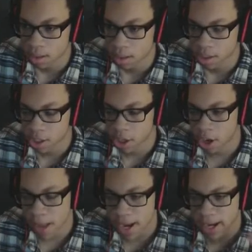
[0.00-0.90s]

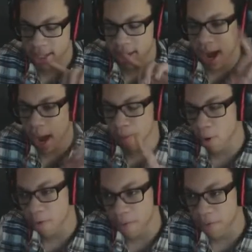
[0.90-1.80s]
Slenderman does not
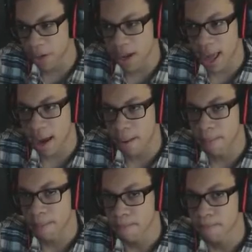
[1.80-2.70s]
move if you look at him.
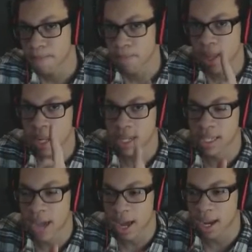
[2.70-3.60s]
He does
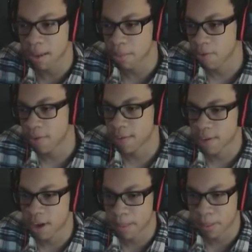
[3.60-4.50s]
not like moving in
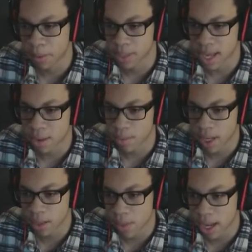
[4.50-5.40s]
front of people. He's got
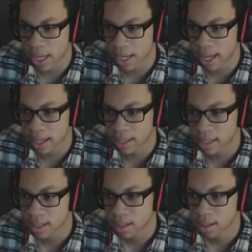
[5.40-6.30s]
really wanky legs.
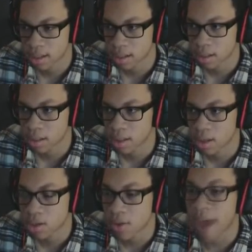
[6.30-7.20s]

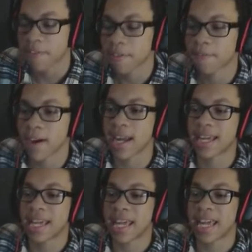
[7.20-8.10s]
So I have to find a
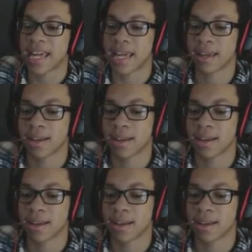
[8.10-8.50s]
key.